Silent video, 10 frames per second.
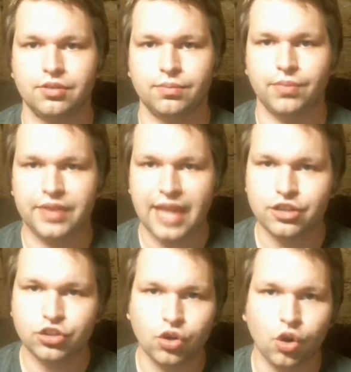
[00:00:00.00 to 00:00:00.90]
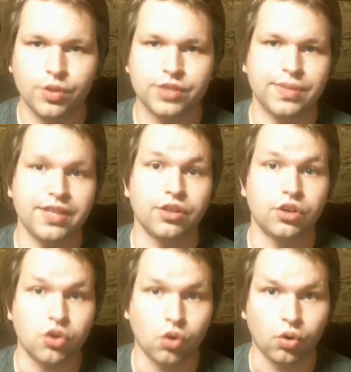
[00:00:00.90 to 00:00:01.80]
But that should always be the
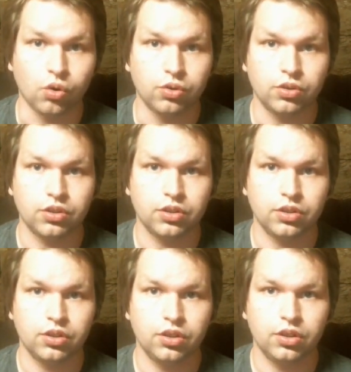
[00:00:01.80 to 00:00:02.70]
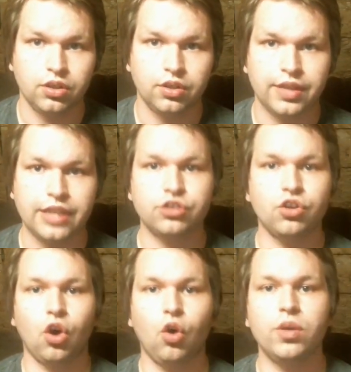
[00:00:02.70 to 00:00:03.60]
goal. That should
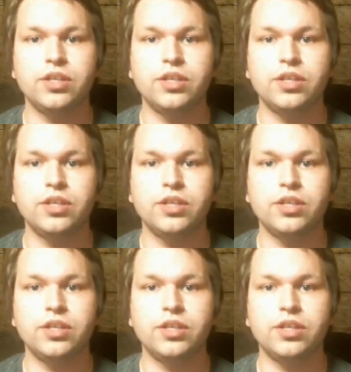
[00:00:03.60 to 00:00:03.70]
always